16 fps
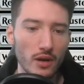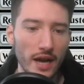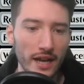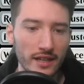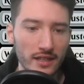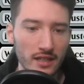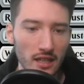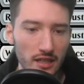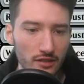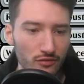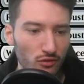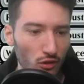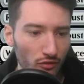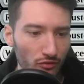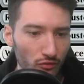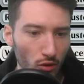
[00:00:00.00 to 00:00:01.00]
adding like a
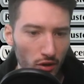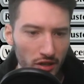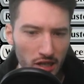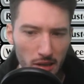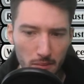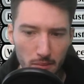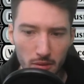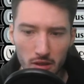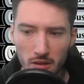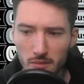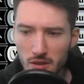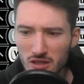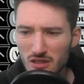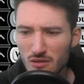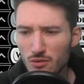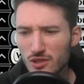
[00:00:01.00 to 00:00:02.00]
4th Wandering Emperor,
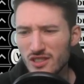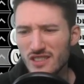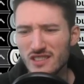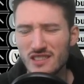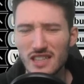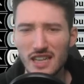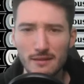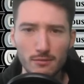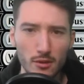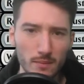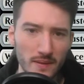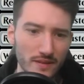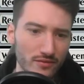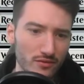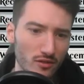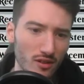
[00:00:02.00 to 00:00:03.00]
because it wasn't a sideboard
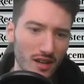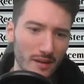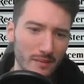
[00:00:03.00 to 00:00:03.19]
before. I